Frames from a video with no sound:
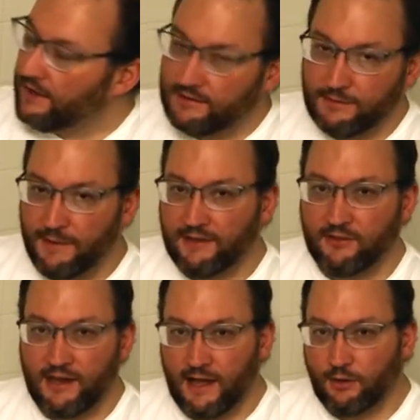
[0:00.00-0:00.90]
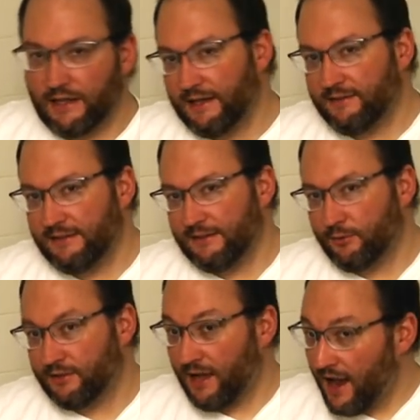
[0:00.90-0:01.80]
Depends on how lazy
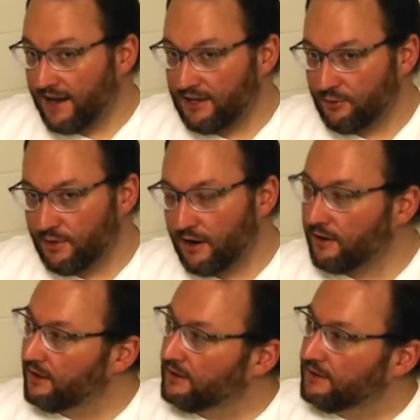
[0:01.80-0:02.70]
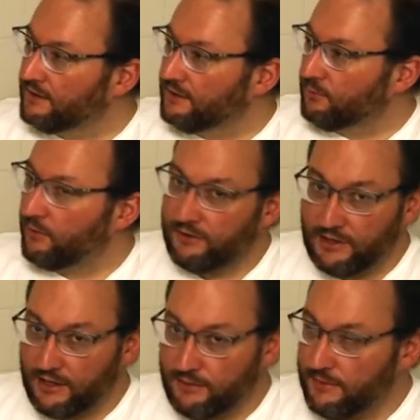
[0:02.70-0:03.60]
or tidy you are, whether or
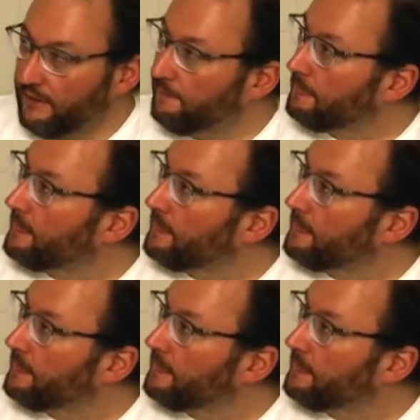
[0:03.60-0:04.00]
not you're me,